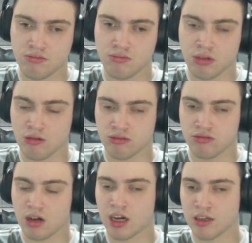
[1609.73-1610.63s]
Well,
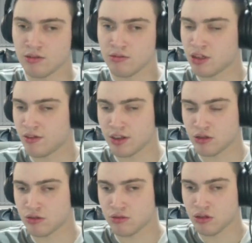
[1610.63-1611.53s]
you've had
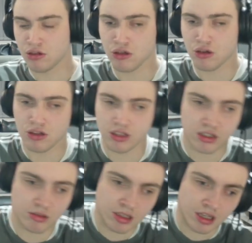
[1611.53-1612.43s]
2 shockers
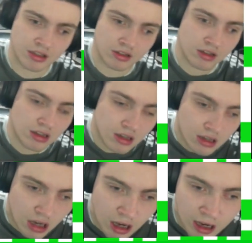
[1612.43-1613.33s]
this weekend.
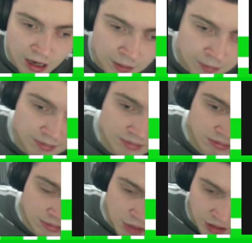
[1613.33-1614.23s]

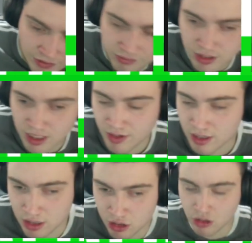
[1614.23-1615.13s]
You've even
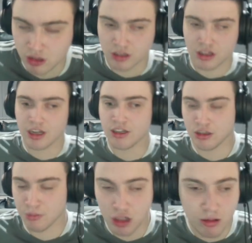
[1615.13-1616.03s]
had a shocker in the
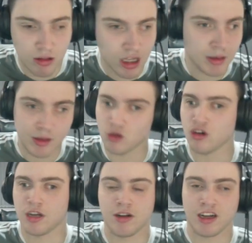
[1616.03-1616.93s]
Rangers Motherwell game, and don't
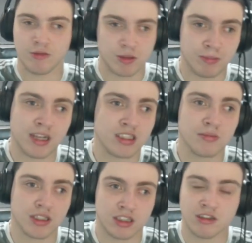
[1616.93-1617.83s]
get me wrong, I was pissing
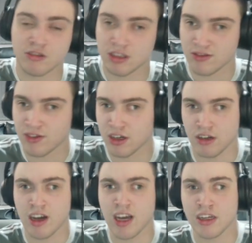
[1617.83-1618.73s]
myself because it's fucking
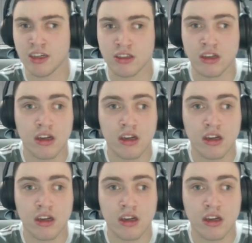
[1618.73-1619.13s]
hilarious.